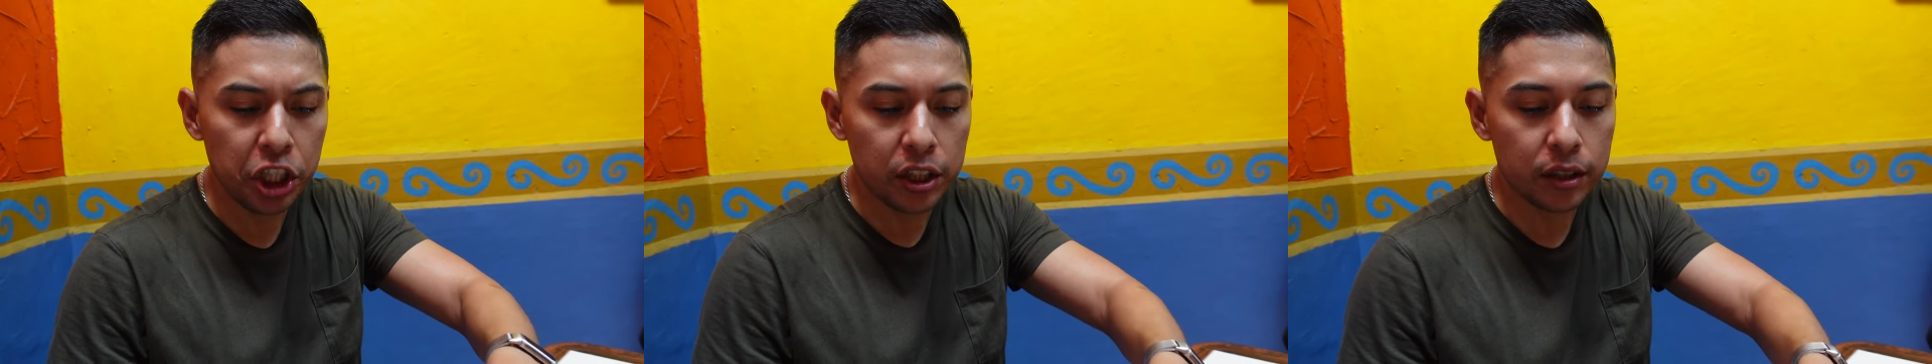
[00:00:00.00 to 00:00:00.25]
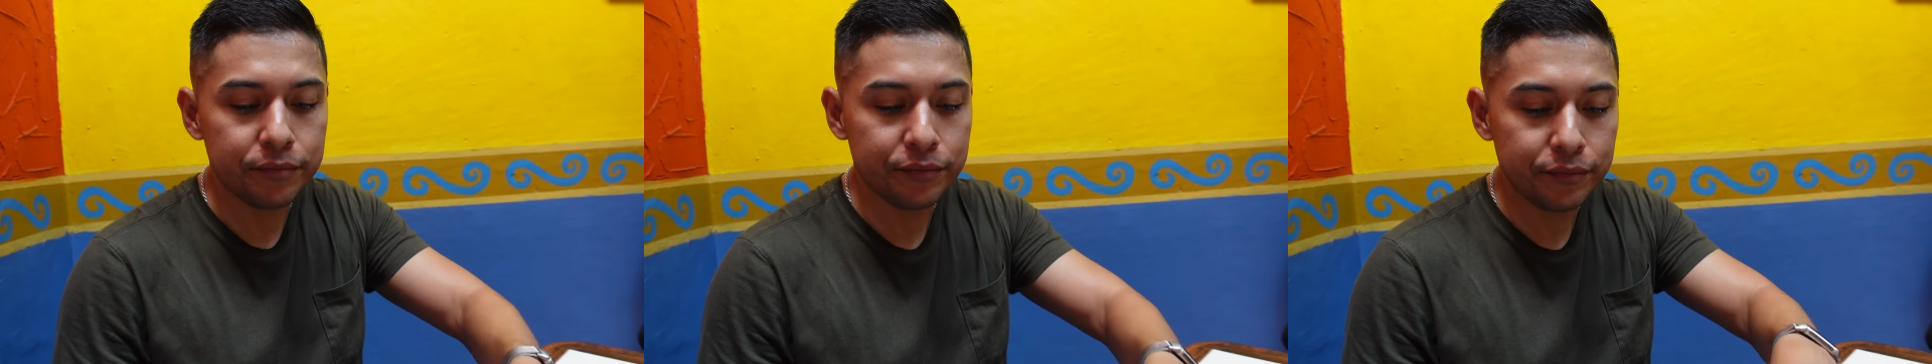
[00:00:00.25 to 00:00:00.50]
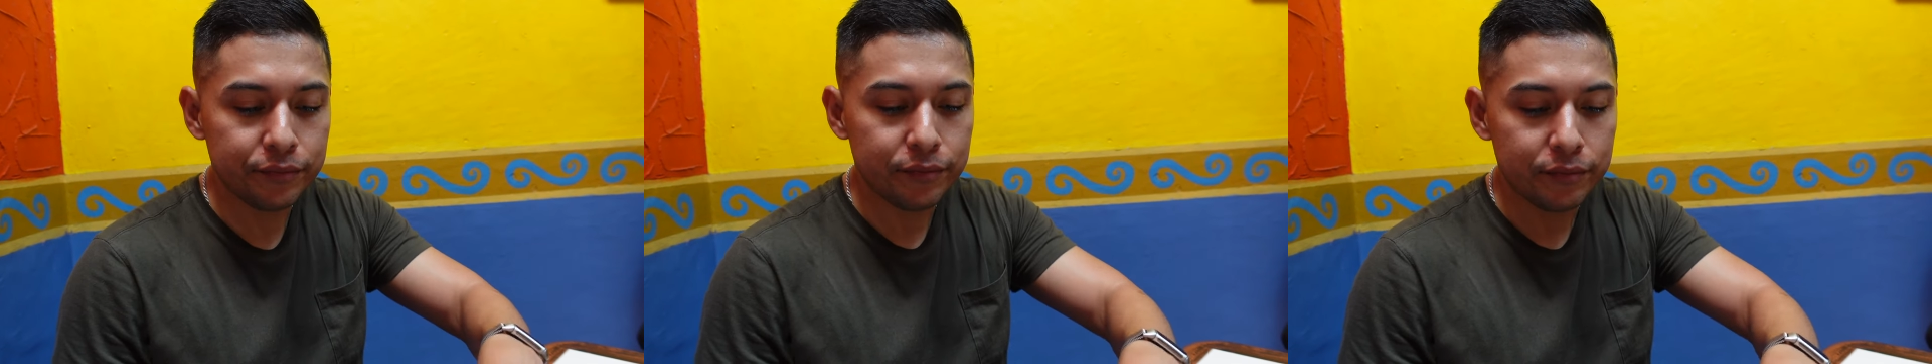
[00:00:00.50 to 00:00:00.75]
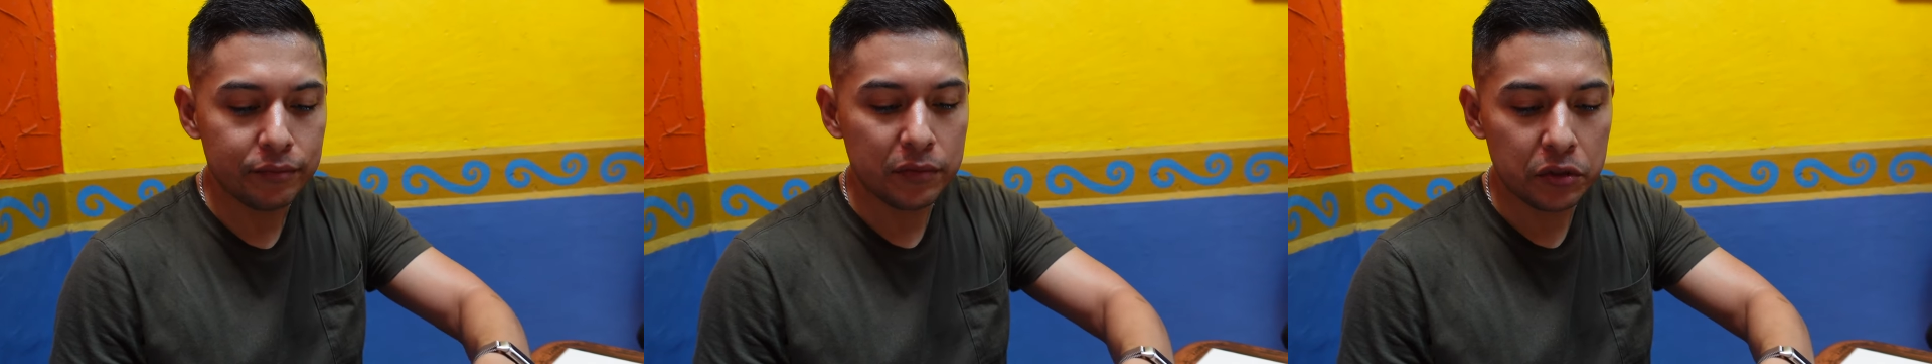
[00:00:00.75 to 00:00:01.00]

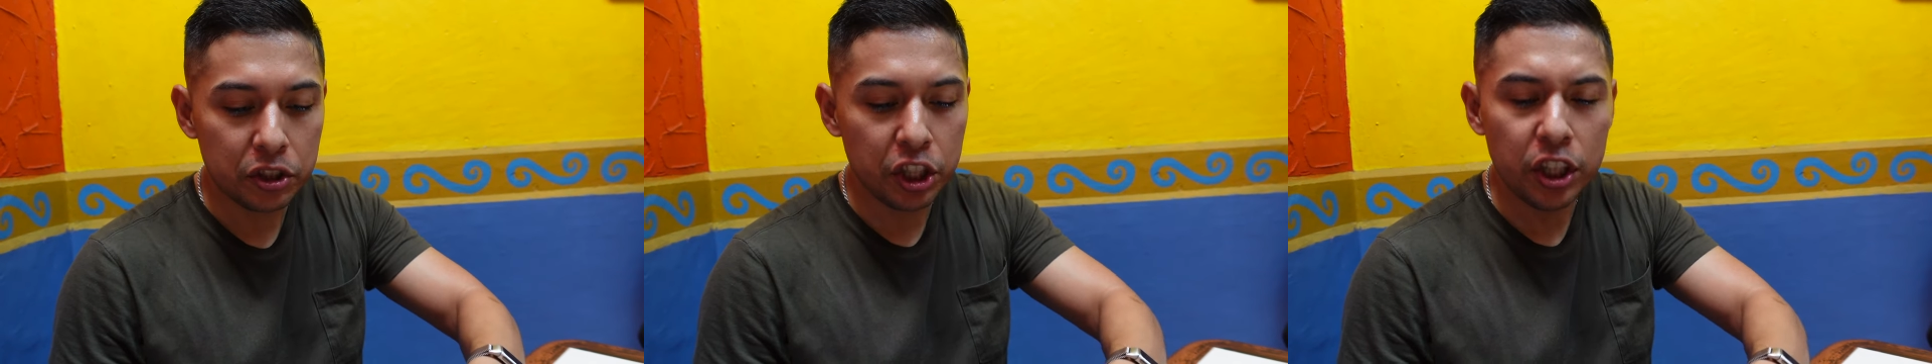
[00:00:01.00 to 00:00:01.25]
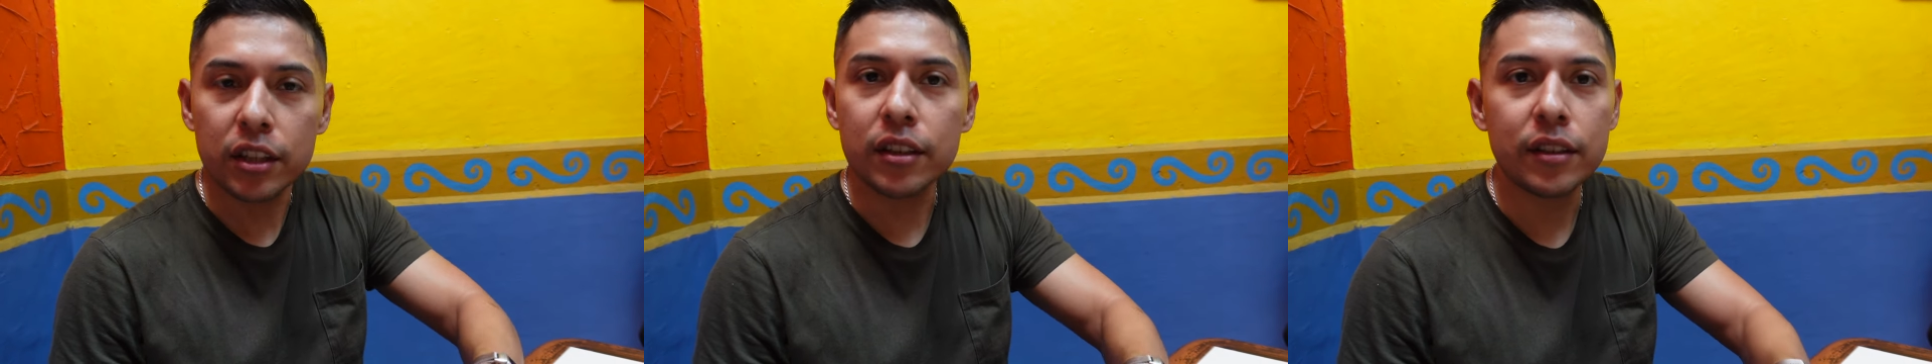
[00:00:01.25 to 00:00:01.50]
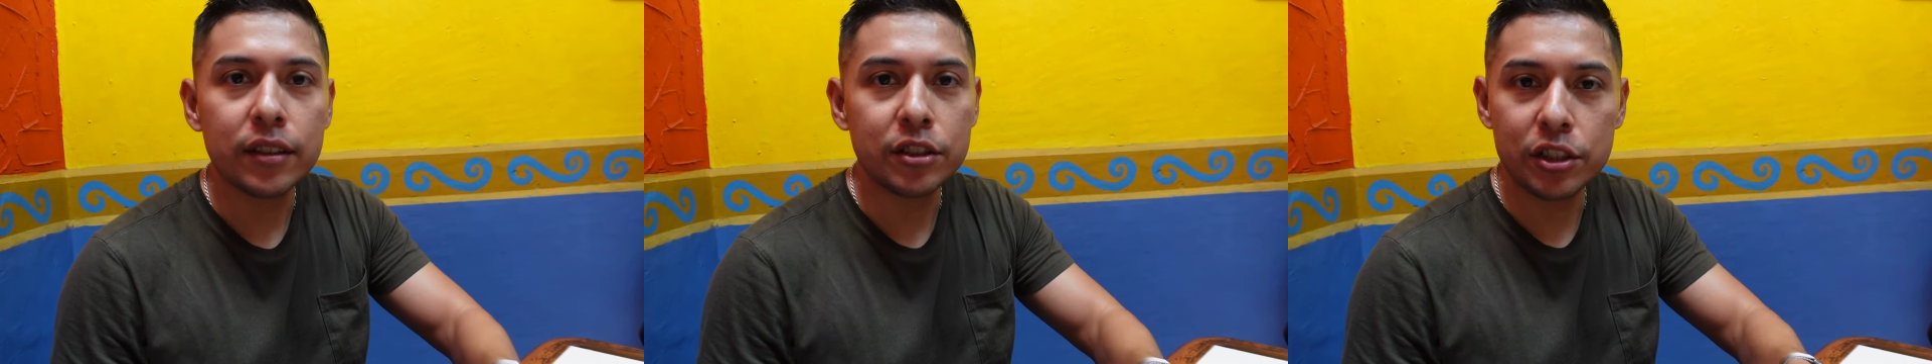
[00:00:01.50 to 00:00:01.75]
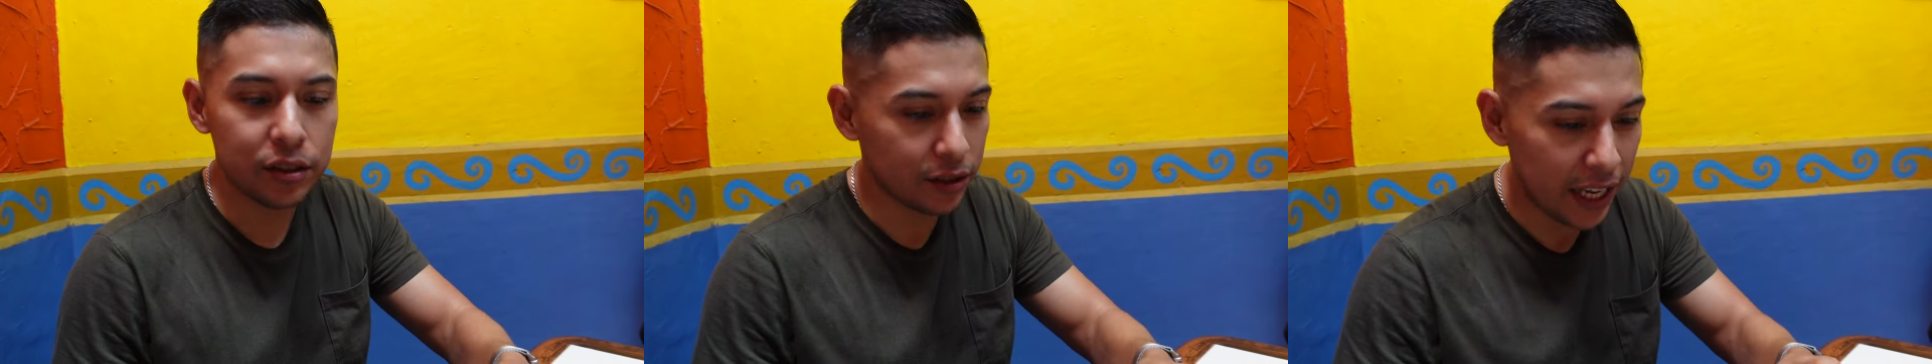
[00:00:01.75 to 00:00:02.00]
It's good.
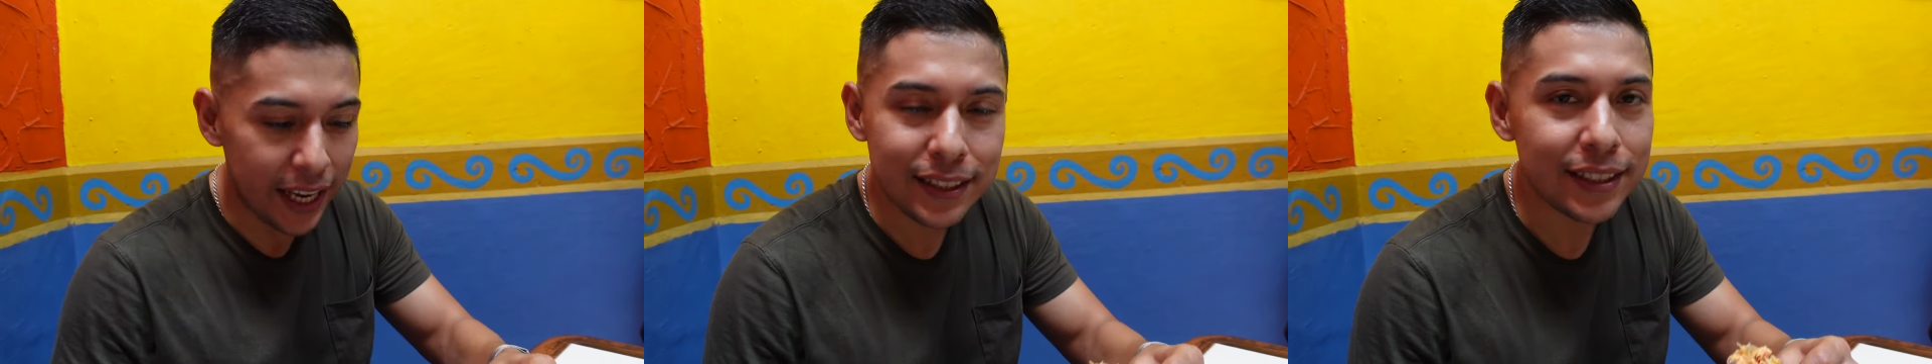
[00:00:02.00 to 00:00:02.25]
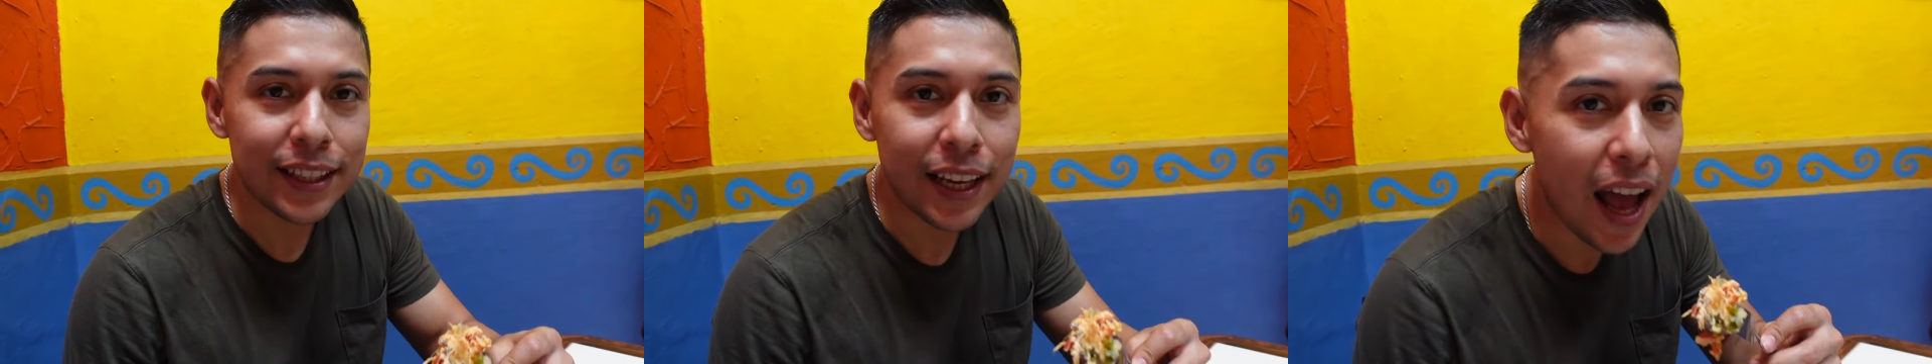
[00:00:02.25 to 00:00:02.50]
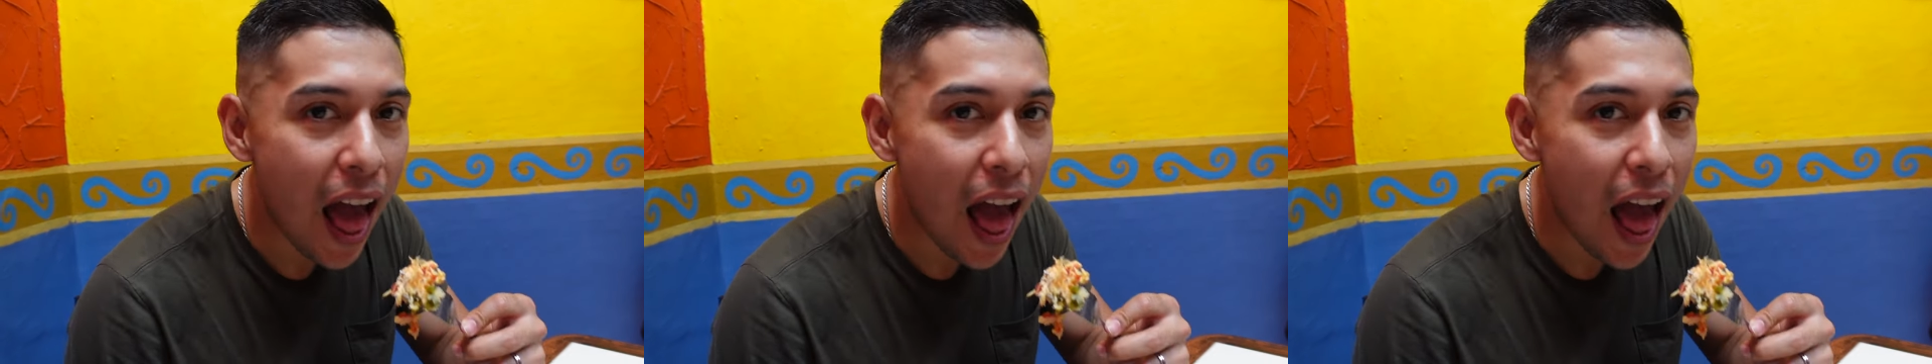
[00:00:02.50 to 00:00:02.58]
Just tasty.